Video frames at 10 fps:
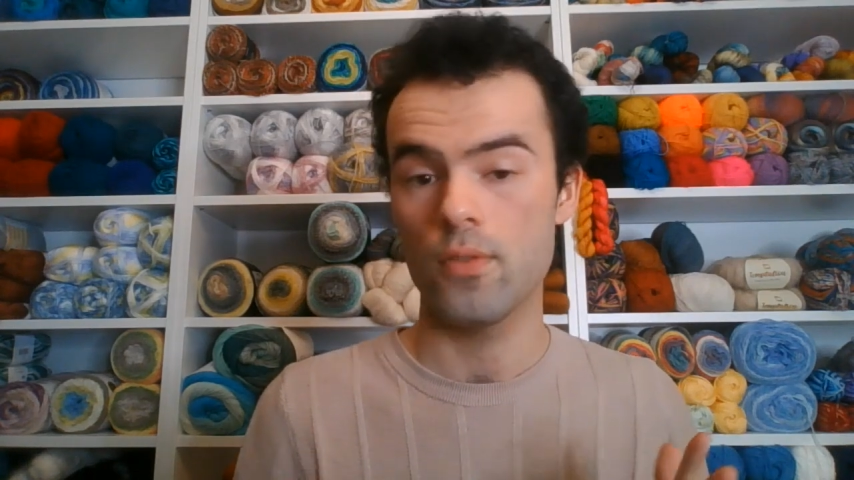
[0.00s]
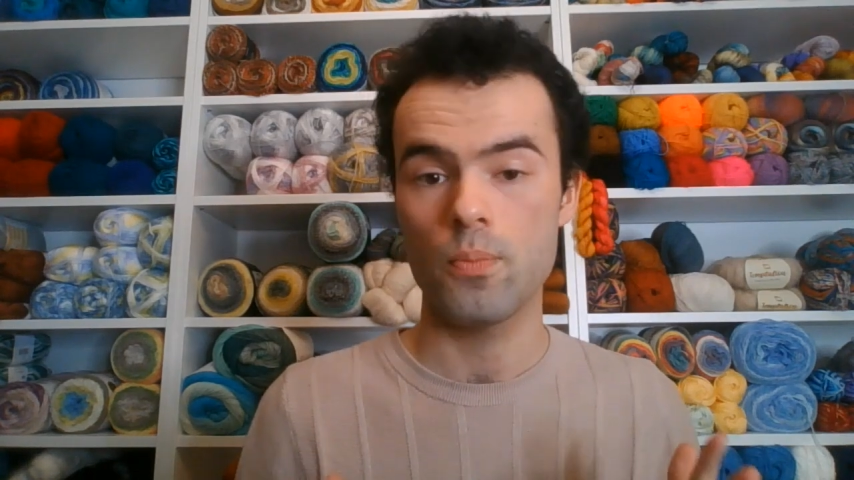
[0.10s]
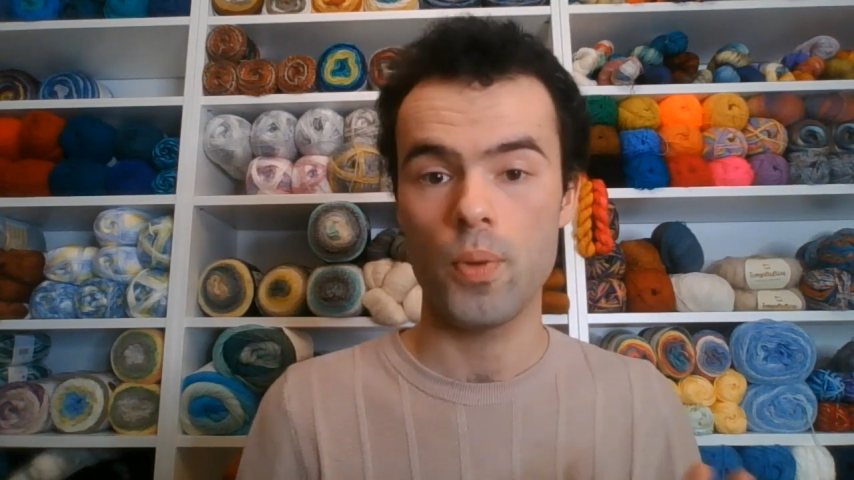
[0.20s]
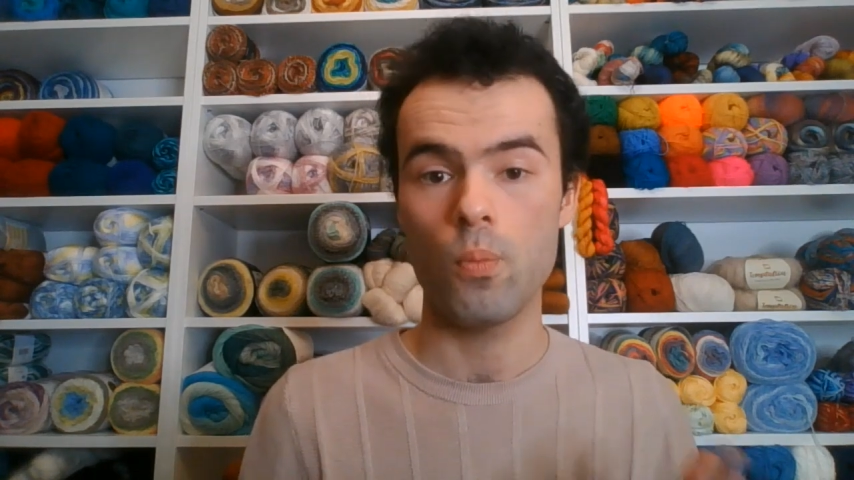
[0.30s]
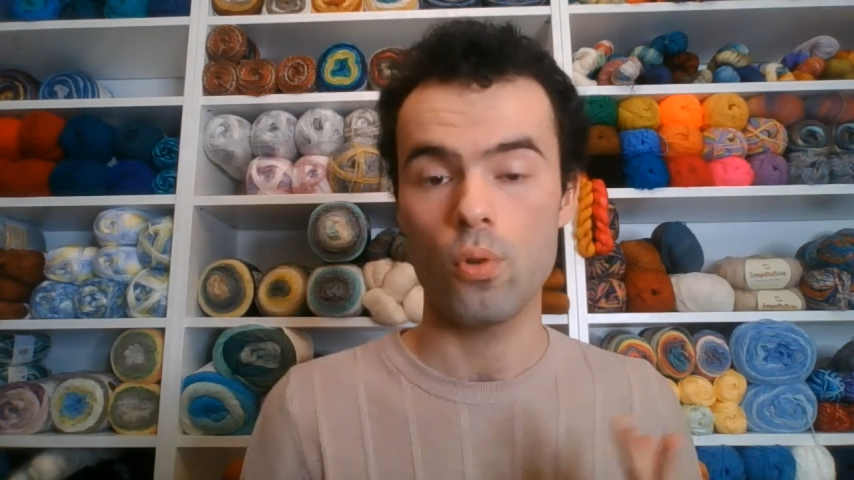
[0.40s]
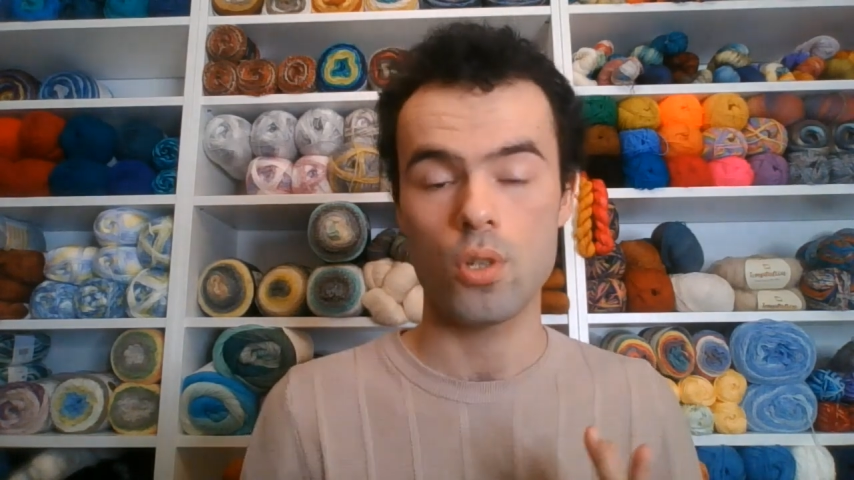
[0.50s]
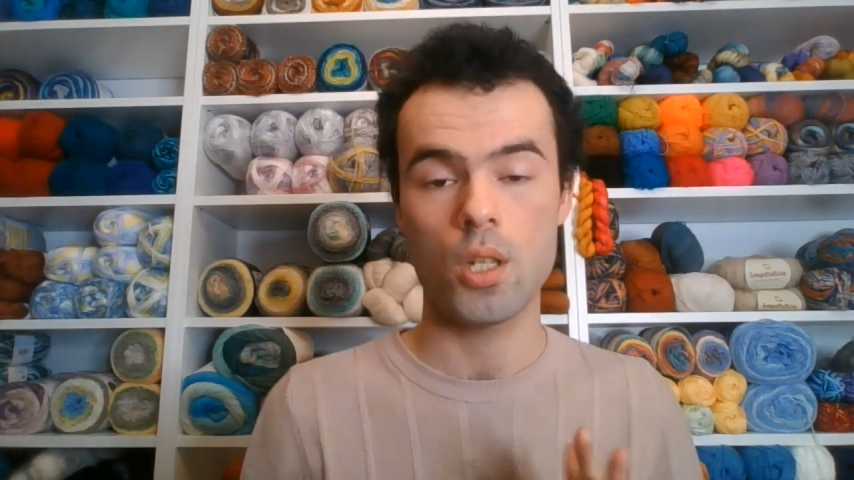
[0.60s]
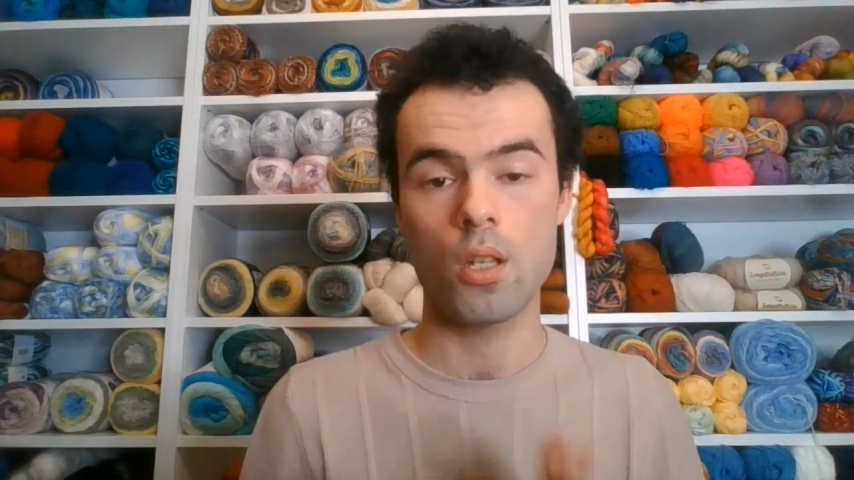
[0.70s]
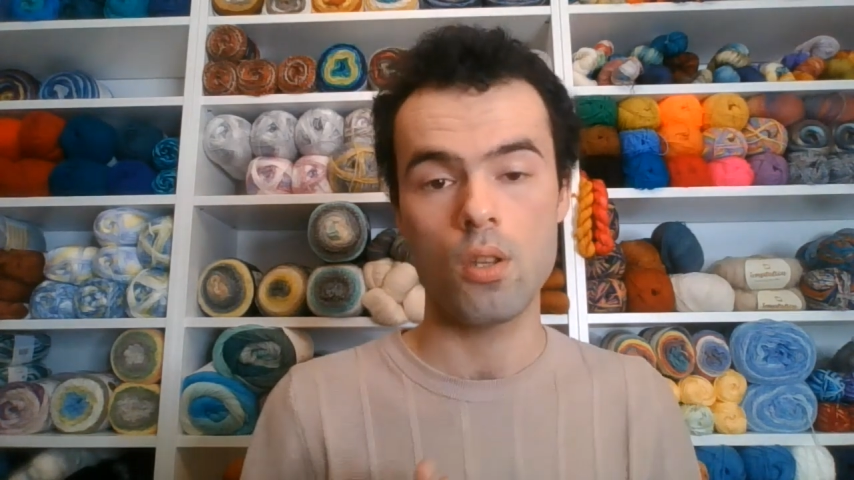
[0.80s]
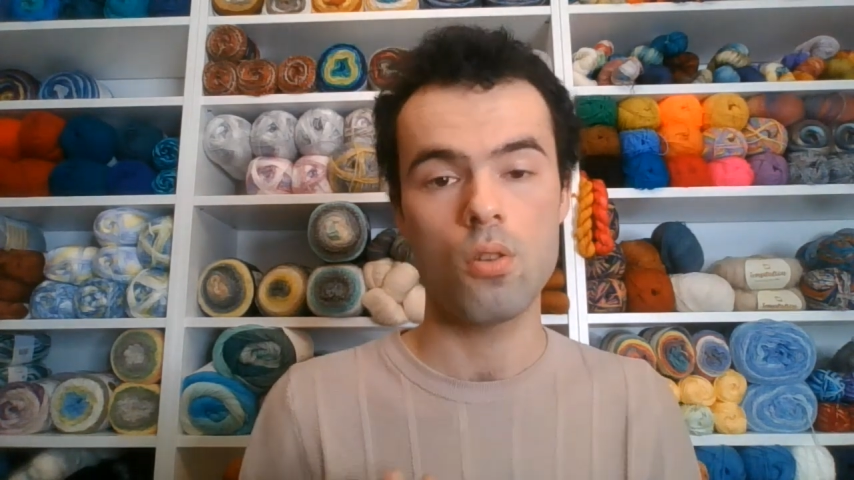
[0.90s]
just been
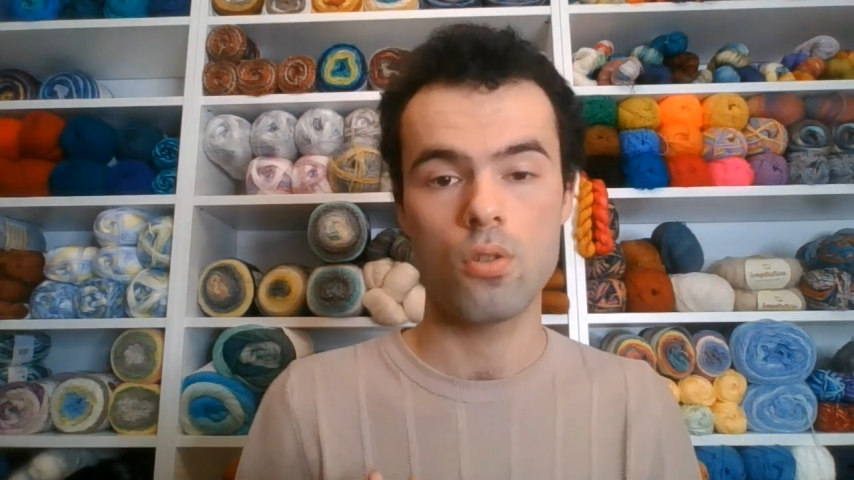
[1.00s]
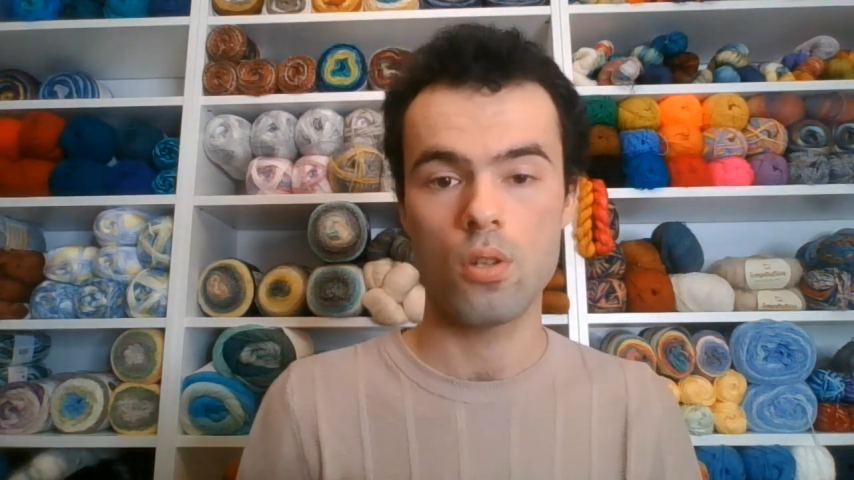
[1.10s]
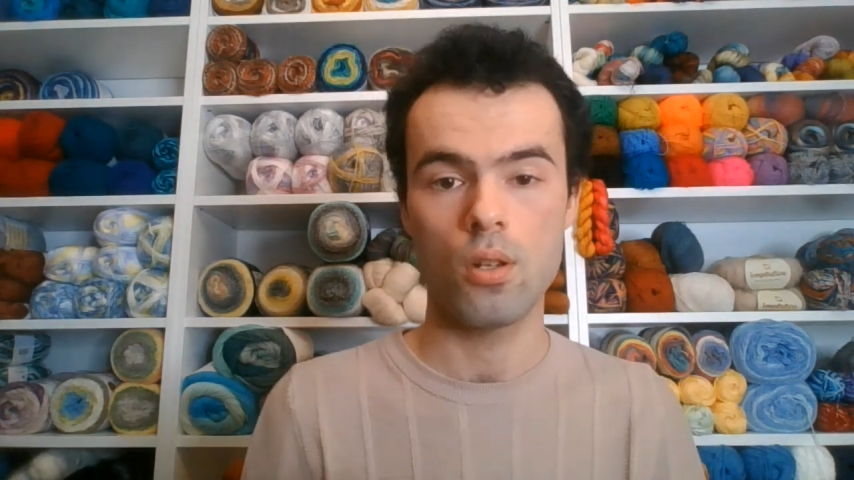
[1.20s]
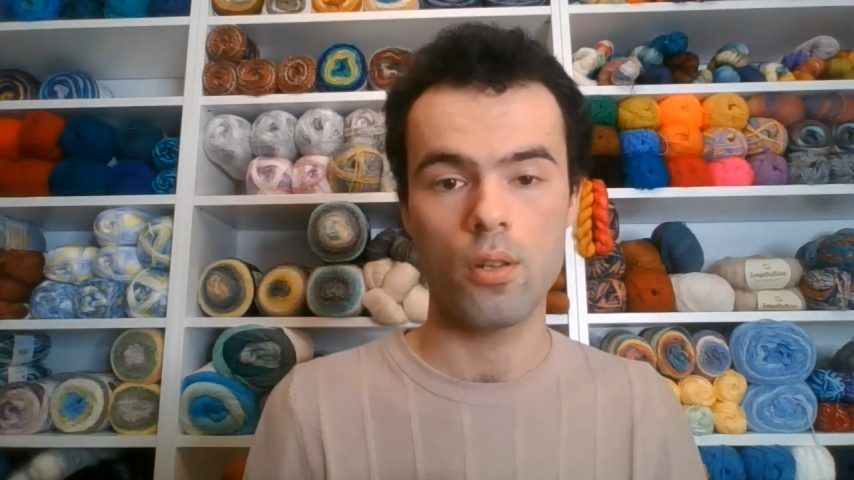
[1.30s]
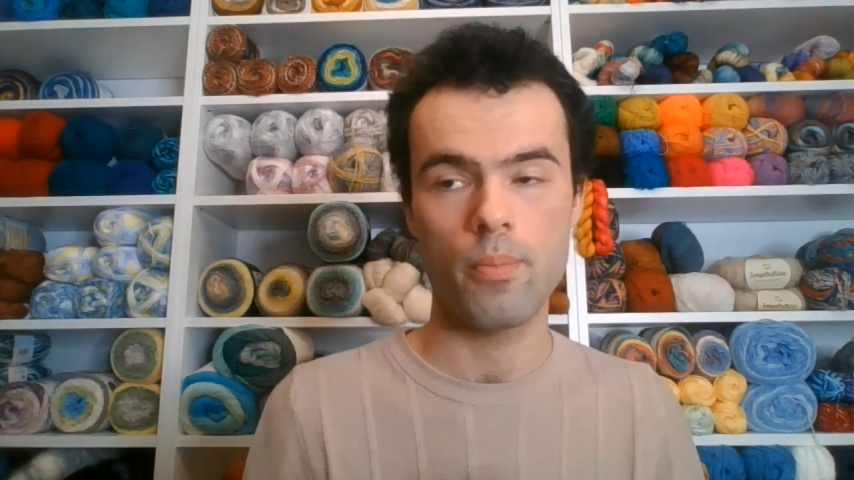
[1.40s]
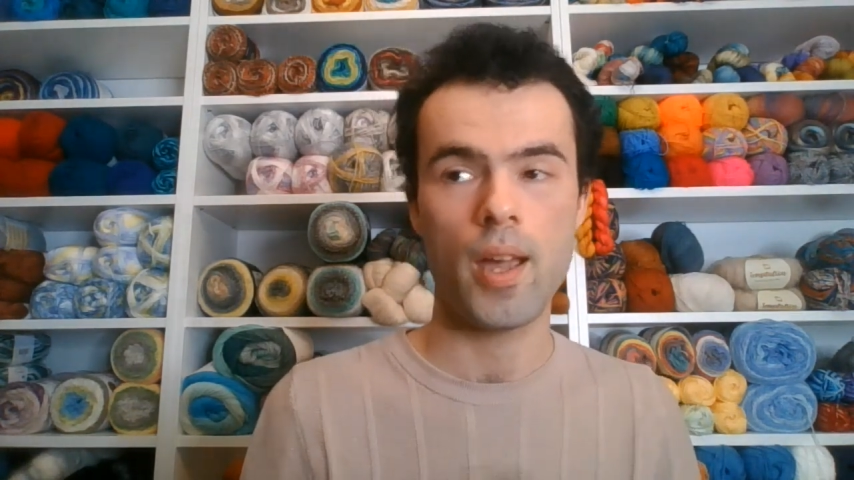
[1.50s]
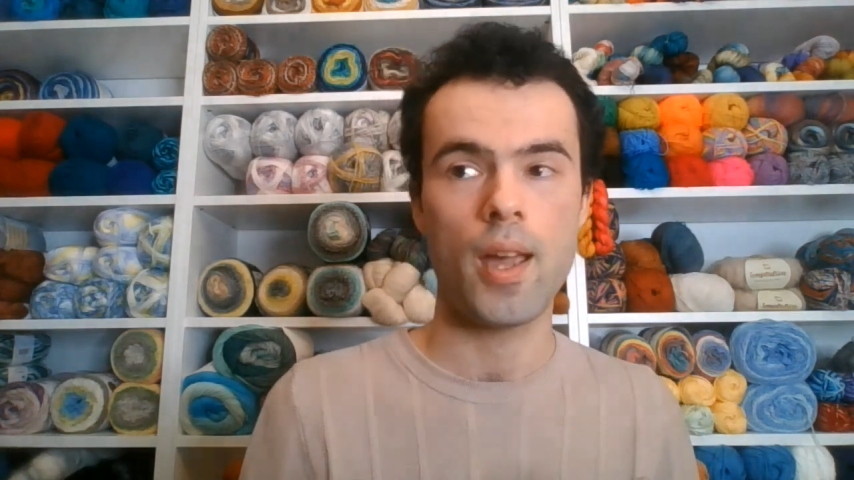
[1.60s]
watching YouTube